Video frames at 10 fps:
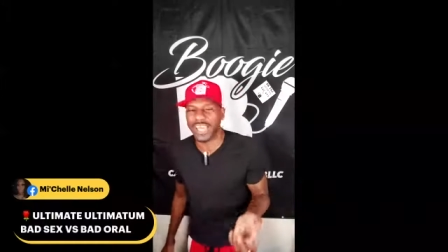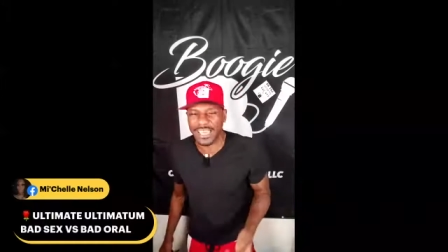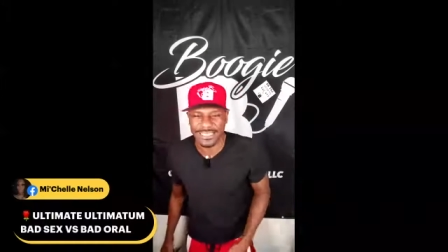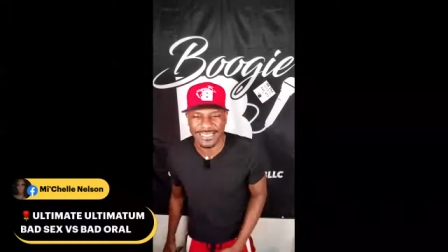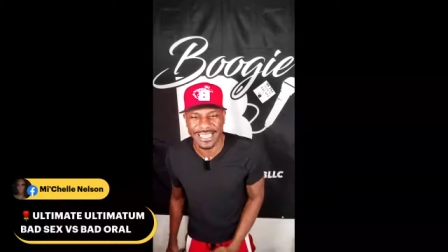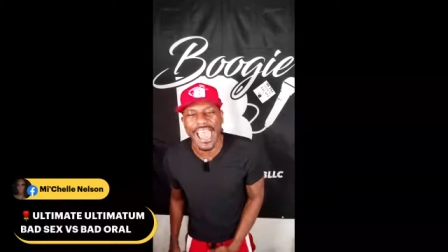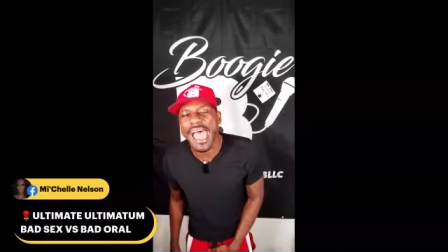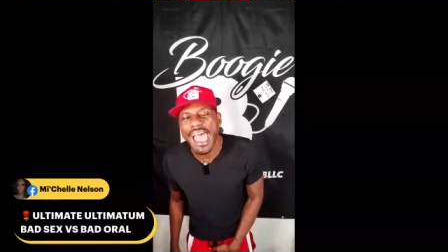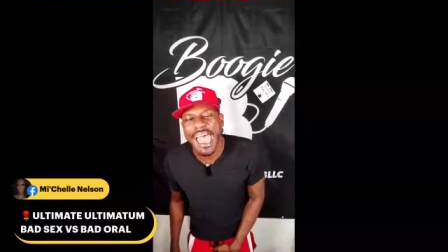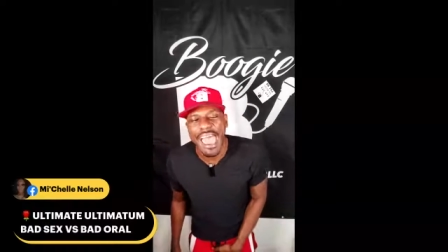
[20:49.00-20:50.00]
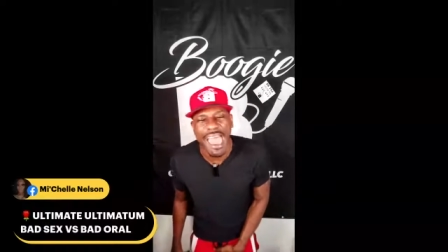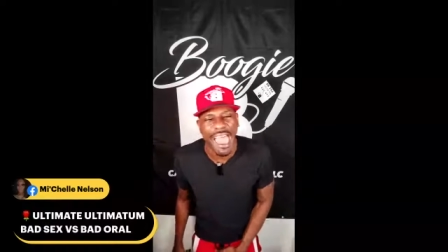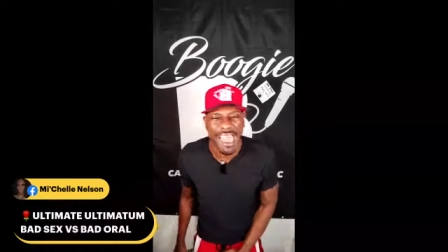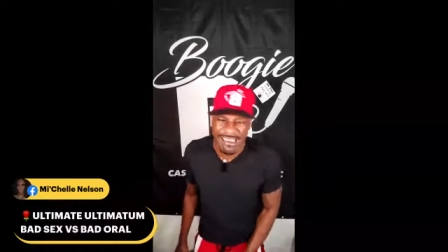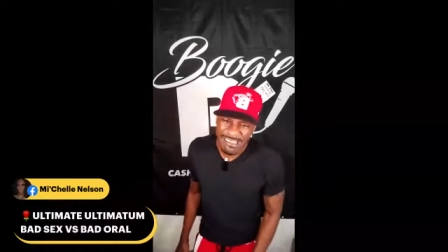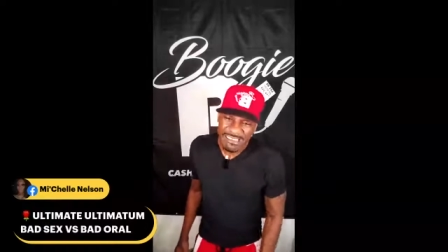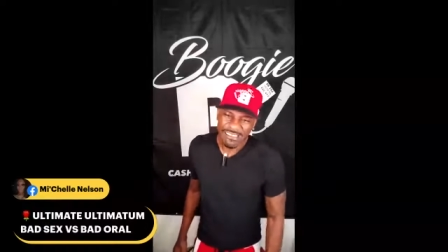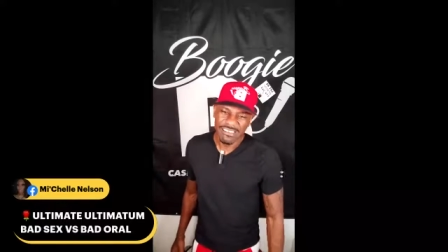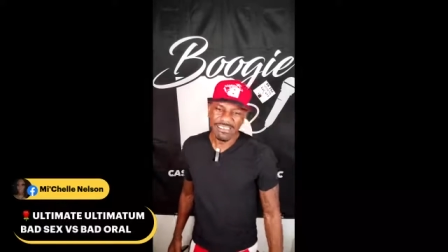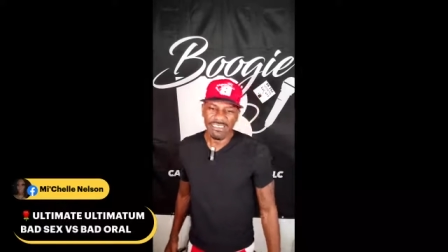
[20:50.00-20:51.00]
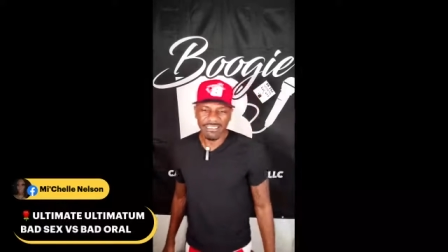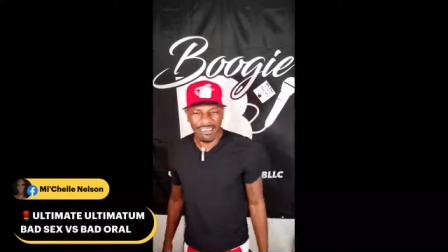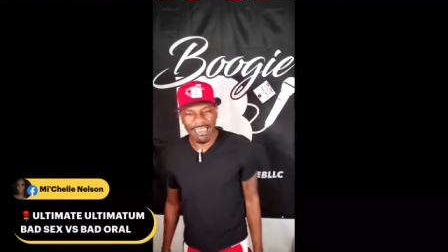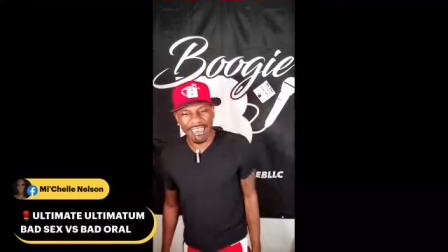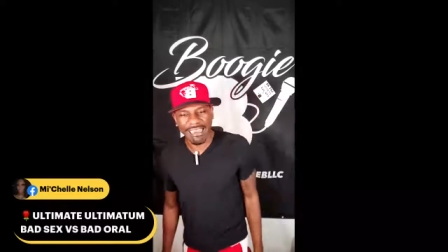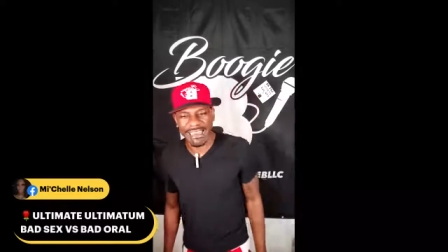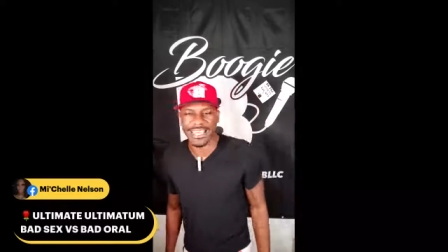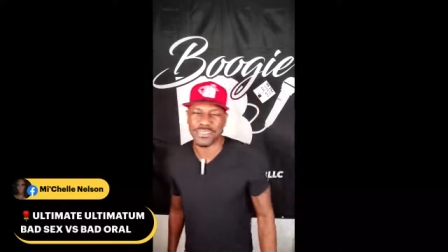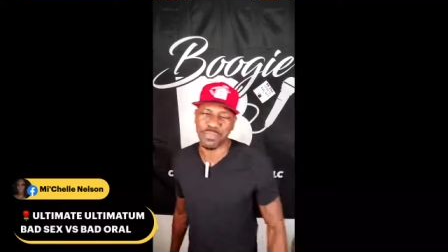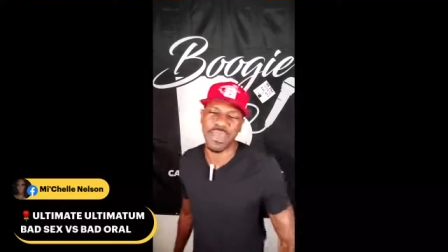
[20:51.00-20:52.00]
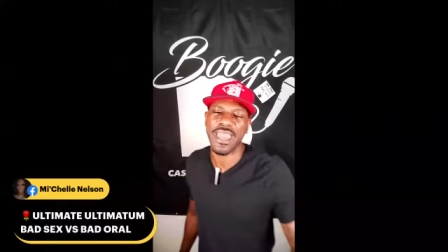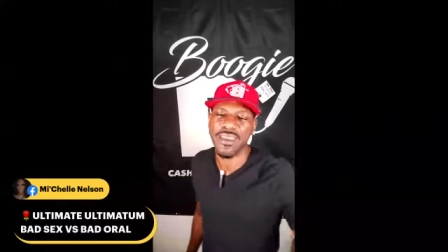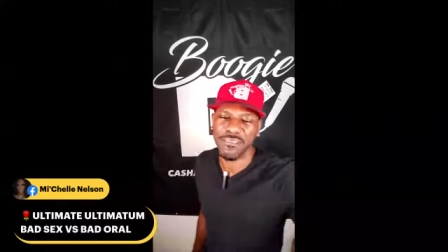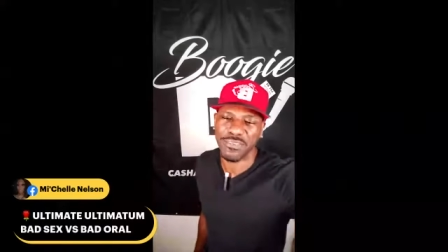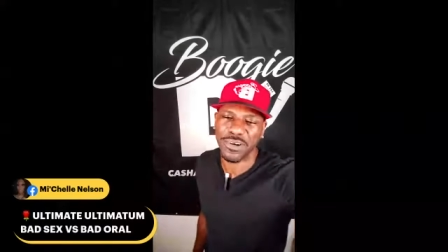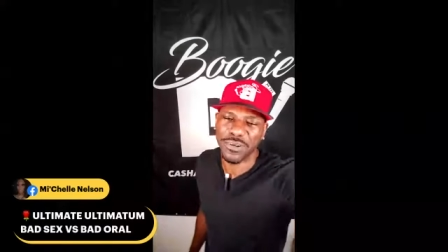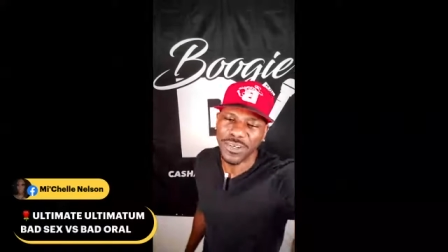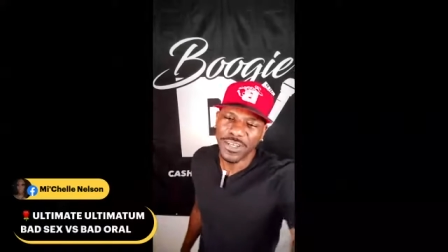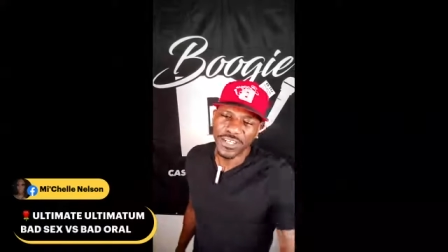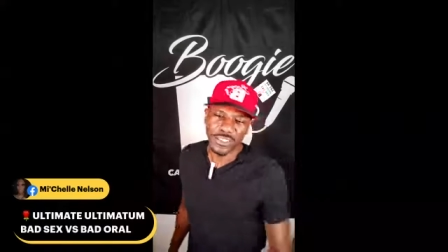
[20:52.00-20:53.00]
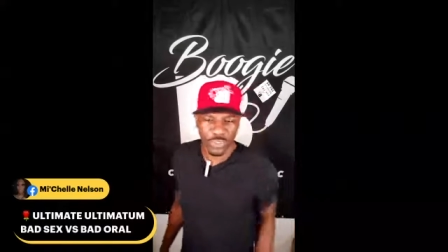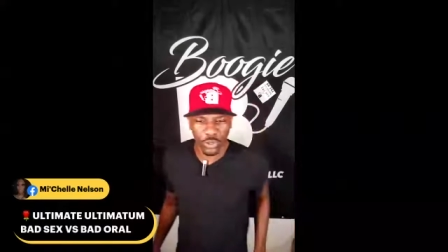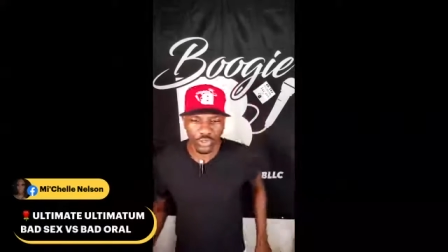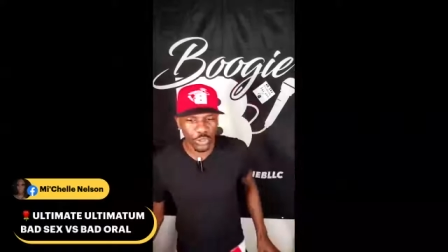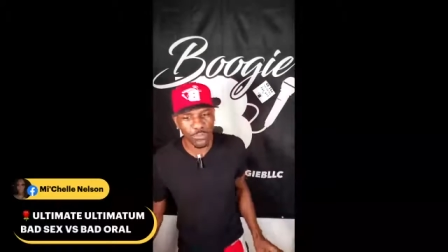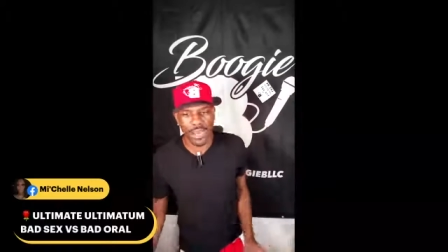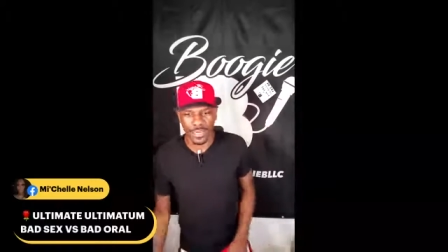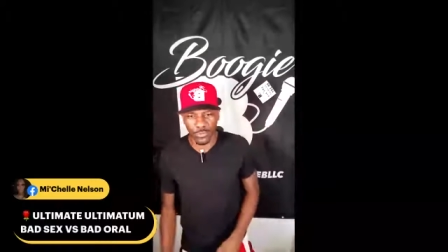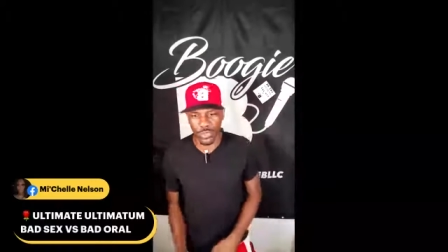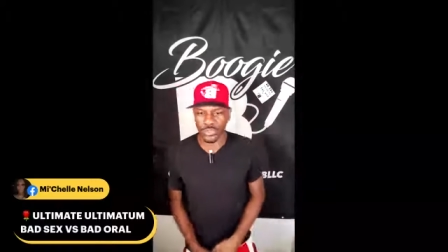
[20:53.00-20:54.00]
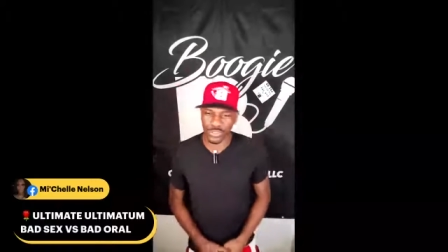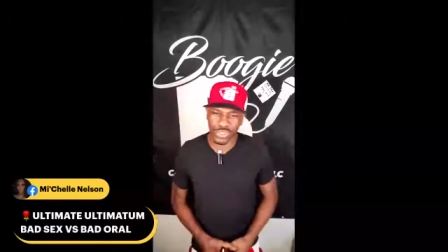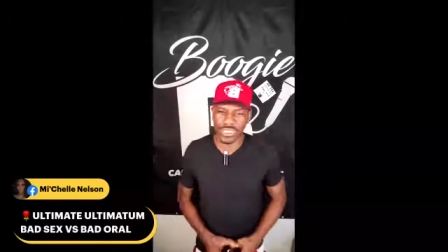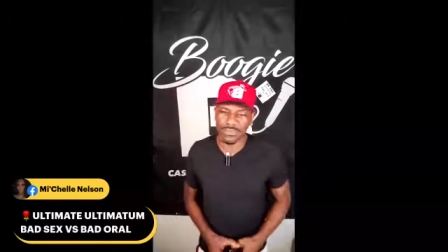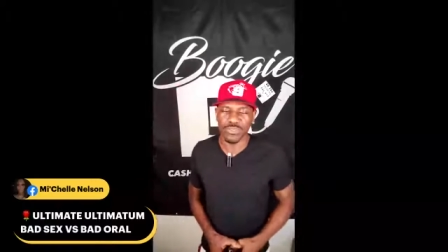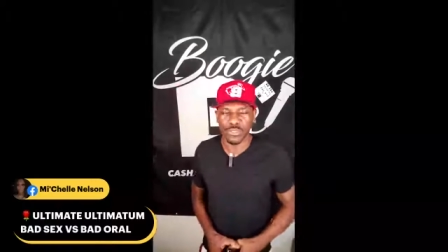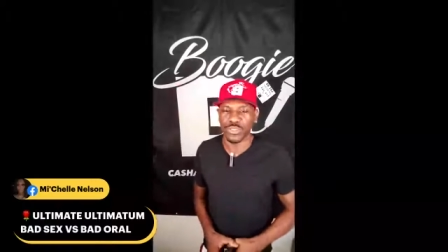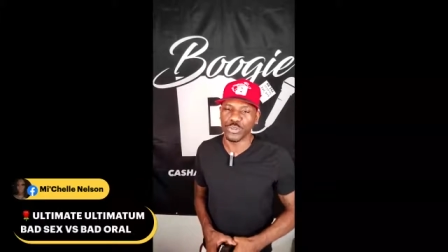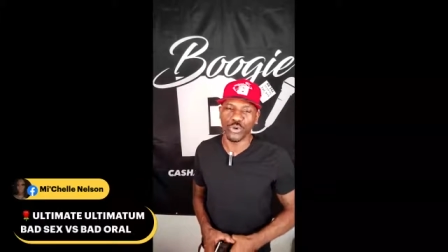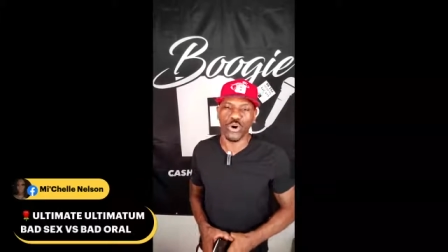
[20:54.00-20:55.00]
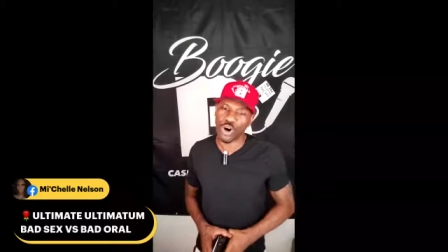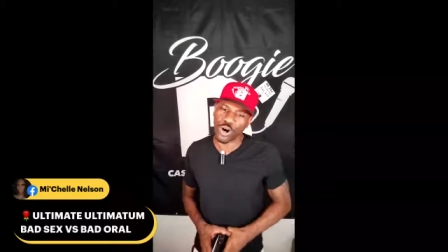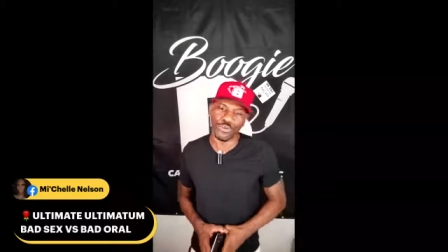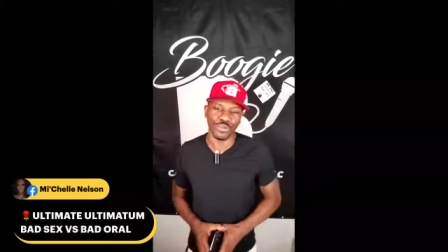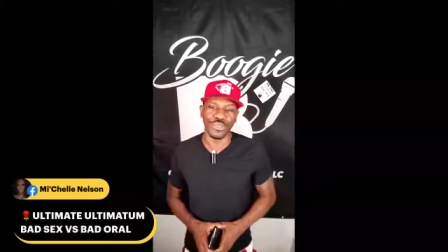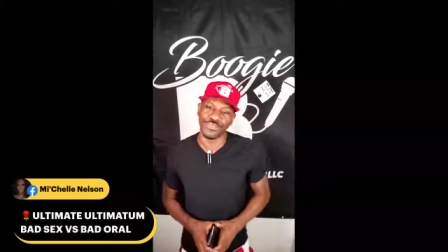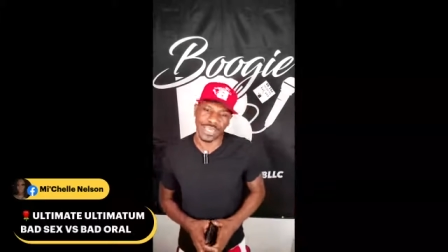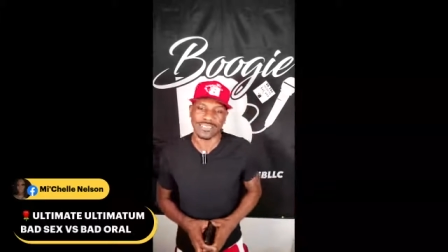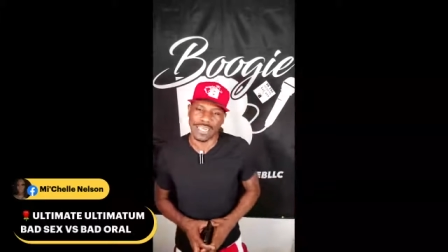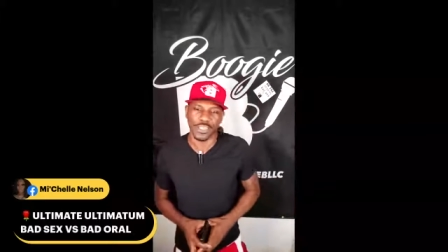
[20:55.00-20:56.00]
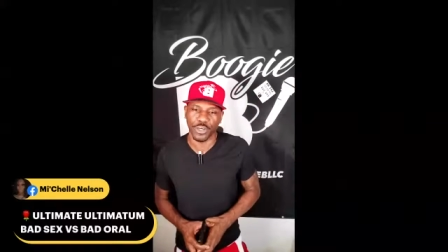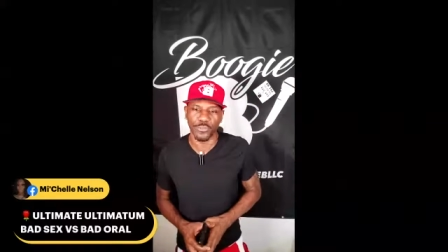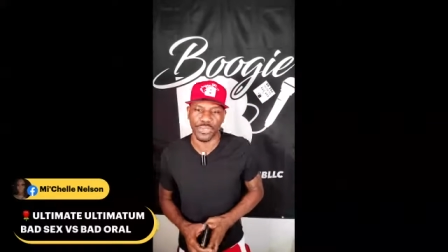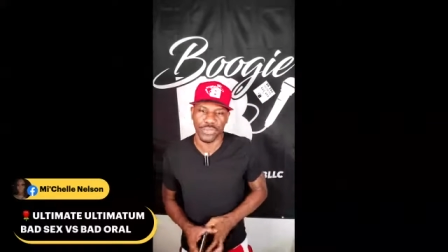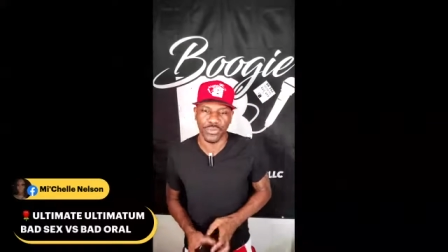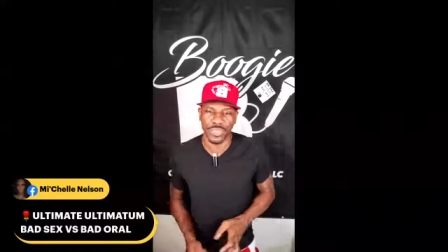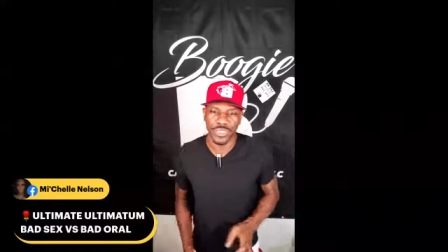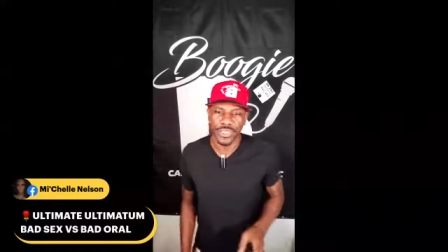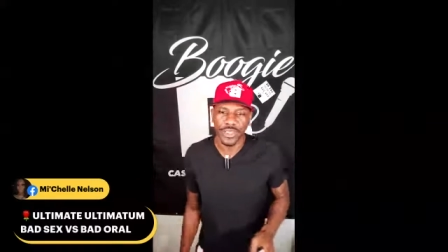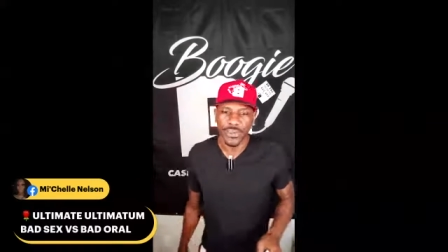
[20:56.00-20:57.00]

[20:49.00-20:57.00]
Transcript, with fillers: like, yeah, ah, that's painful. You know, nobody wants you to keep doing the wall if that's how you're gonna be doing it.